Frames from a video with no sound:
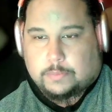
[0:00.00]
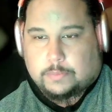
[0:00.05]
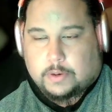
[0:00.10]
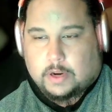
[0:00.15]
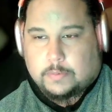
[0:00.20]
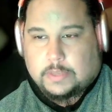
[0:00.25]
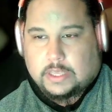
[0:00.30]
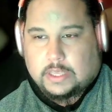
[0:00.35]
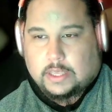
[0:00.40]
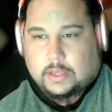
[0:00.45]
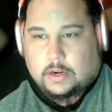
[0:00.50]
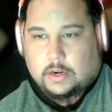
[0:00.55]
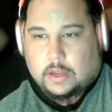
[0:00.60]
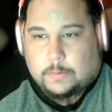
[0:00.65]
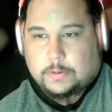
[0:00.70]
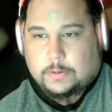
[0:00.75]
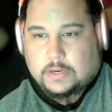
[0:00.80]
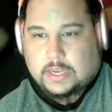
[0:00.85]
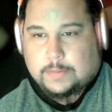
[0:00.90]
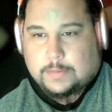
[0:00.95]
Barbie and
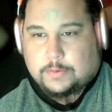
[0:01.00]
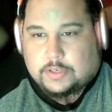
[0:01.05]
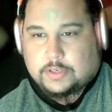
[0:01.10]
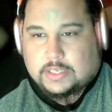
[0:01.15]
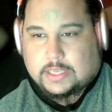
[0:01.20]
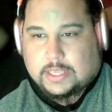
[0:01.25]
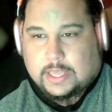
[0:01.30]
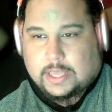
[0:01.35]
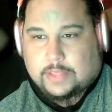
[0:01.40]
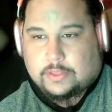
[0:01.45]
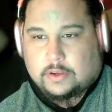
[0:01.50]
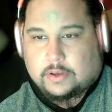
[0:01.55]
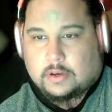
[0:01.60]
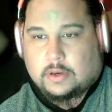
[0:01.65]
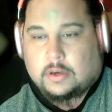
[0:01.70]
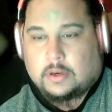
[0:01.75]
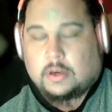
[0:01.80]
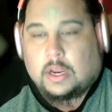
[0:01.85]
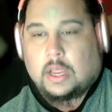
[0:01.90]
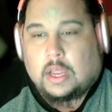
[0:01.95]
Oppenheimer
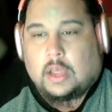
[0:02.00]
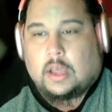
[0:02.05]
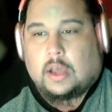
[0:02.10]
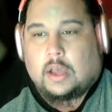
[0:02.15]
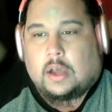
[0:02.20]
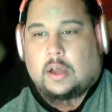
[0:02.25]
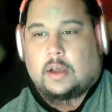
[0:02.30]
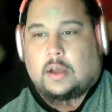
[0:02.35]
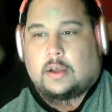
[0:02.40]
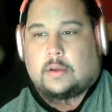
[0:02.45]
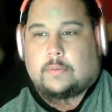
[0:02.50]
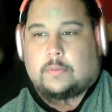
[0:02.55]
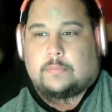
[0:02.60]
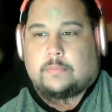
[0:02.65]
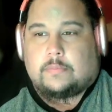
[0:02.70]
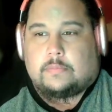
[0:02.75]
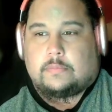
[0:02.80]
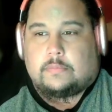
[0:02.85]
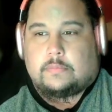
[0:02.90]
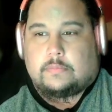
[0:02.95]
together
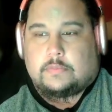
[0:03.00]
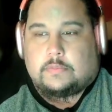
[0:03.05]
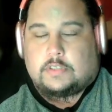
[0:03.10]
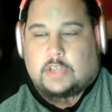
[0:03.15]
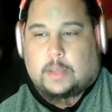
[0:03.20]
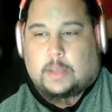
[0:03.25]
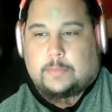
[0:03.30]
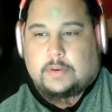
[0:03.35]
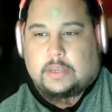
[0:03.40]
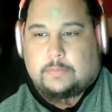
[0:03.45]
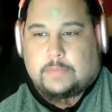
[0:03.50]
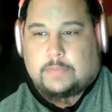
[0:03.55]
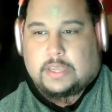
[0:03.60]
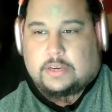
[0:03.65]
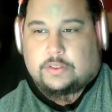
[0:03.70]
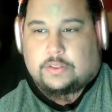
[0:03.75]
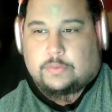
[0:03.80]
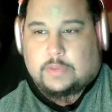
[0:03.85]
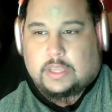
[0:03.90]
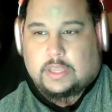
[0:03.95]
um, Dominic
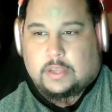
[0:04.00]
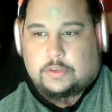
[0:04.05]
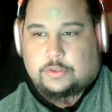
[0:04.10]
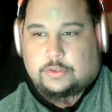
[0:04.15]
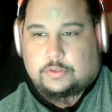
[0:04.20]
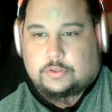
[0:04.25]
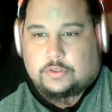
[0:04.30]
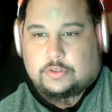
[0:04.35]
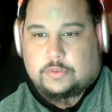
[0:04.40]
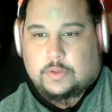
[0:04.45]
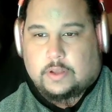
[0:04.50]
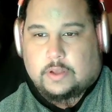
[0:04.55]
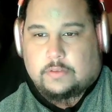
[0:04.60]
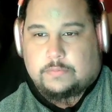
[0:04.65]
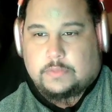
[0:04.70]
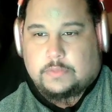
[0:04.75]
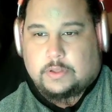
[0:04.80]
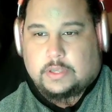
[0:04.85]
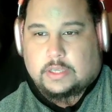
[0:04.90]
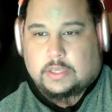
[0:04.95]
made
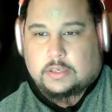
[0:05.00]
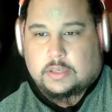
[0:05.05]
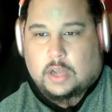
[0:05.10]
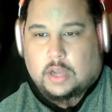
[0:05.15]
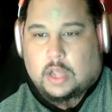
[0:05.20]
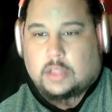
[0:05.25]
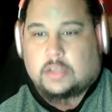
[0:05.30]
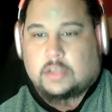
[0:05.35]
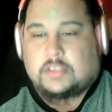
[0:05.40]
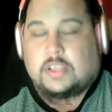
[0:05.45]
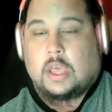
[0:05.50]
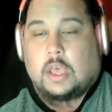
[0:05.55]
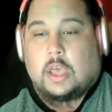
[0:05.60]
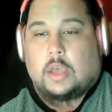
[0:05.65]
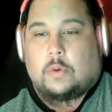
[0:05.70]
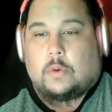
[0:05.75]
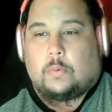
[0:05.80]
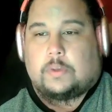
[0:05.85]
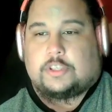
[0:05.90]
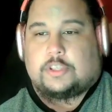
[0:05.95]
$312 million,
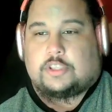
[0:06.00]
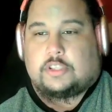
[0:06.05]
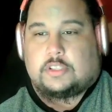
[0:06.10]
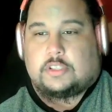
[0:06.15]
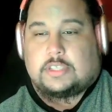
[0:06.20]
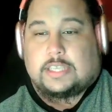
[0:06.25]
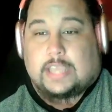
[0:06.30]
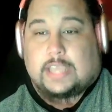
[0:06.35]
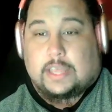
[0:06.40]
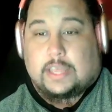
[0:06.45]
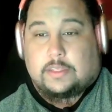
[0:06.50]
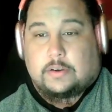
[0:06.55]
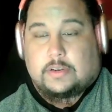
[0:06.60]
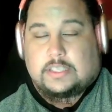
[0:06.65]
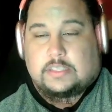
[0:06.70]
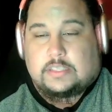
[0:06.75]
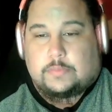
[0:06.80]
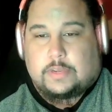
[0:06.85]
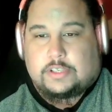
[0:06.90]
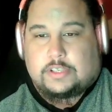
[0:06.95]
which
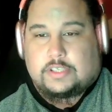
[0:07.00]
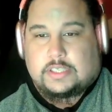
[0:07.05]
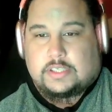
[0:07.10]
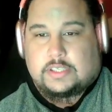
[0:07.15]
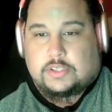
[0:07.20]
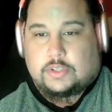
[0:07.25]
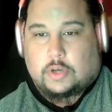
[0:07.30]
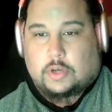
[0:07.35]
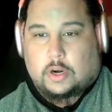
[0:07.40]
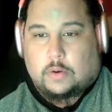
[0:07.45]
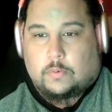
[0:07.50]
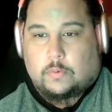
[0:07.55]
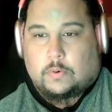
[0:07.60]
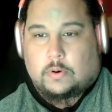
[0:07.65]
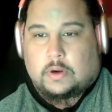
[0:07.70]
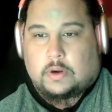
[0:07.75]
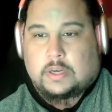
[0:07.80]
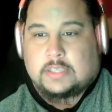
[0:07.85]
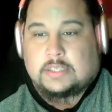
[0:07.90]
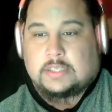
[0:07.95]
together as much as Star
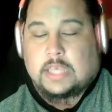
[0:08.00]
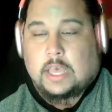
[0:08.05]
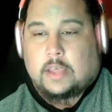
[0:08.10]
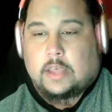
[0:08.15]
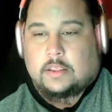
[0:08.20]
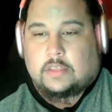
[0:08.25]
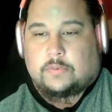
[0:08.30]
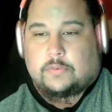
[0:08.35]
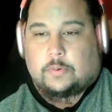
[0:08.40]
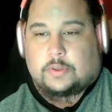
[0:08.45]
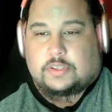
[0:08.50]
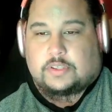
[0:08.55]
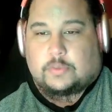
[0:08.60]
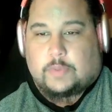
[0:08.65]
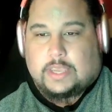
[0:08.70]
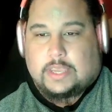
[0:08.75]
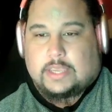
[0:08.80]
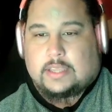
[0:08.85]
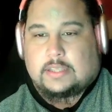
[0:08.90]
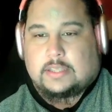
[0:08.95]
Wars, The Force
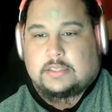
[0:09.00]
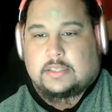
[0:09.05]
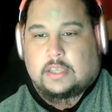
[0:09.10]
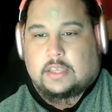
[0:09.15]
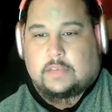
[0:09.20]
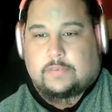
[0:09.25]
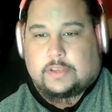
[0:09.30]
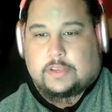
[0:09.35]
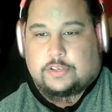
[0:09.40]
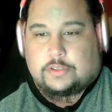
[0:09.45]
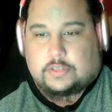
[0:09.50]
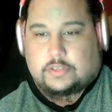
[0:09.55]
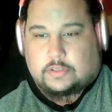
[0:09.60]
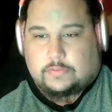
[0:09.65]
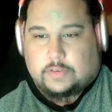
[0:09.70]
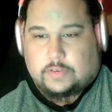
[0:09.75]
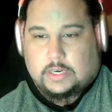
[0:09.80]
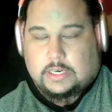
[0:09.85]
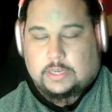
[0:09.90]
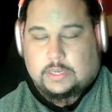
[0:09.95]
Awakens, Avengers
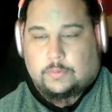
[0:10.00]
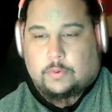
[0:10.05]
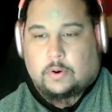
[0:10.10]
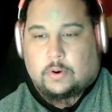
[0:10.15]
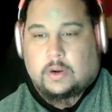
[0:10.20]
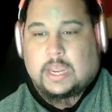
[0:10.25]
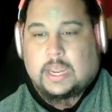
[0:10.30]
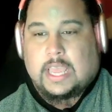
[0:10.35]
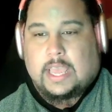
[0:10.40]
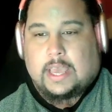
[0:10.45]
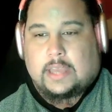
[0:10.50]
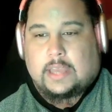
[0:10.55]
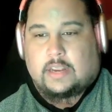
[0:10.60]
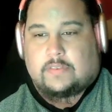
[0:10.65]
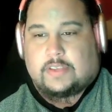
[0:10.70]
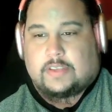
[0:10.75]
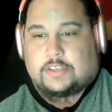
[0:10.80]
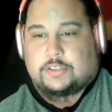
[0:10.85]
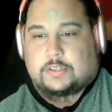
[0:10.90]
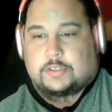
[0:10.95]
Infinity War,
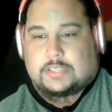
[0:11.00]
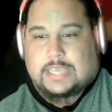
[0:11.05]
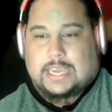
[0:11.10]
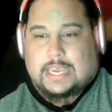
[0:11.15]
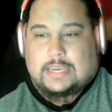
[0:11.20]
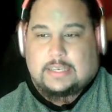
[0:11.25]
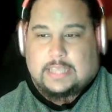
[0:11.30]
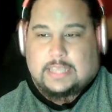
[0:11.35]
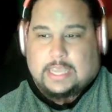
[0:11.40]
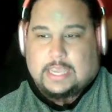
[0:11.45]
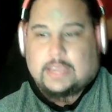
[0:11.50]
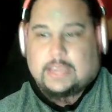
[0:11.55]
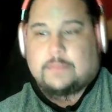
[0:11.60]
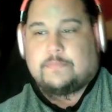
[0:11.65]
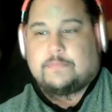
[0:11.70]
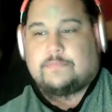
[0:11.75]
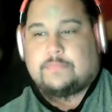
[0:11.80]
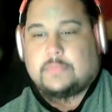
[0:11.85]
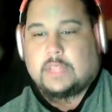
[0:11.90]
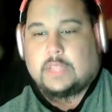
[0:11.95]
and Avengers
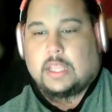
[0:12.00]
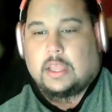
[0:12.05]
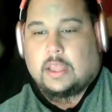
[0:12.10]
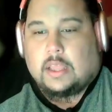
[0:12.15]
Endgame.